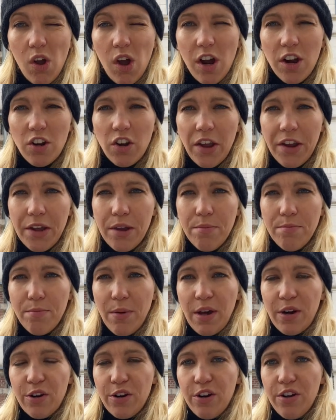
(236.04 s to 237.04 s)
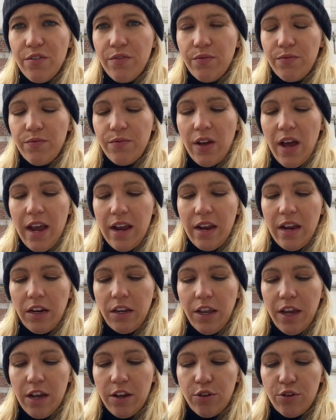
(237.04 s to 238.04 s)
I'd like it better if I
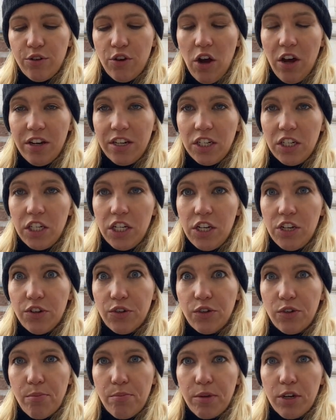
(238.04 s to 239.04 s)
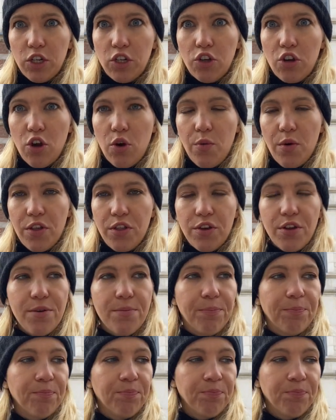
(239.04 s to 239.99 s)
had like gotten tea or something to go with it.